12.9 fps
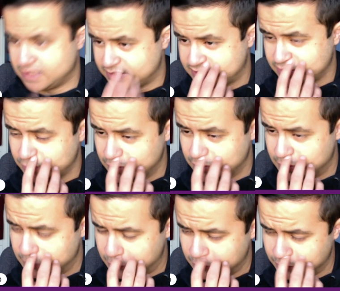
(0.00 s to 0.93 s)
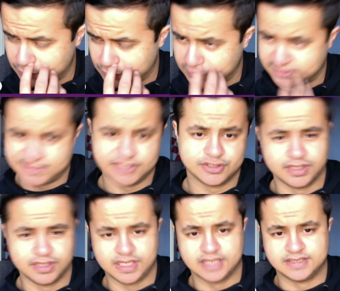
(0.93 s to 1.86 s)
somewhat got the wrong decision
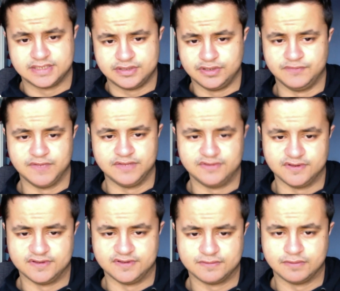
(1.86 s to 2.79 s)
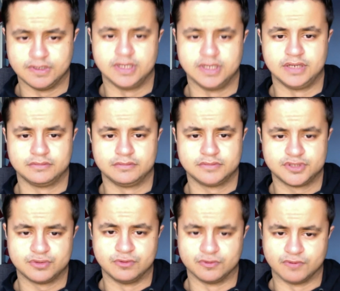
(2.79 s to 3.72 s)
against Juventus when they
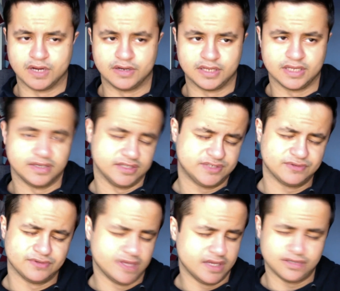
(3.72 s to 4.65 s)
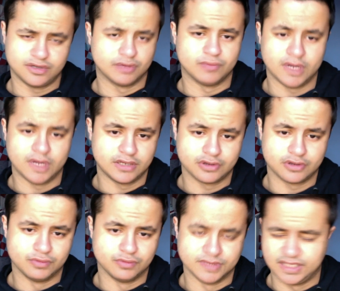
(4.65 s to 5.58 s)
scored right at the end. I saw that. I don't know why that
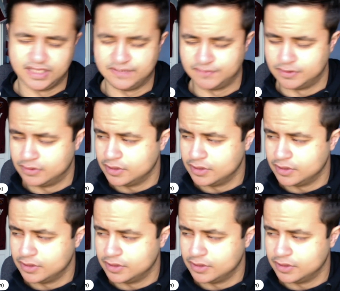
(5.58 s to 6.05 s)
goal wasn't given.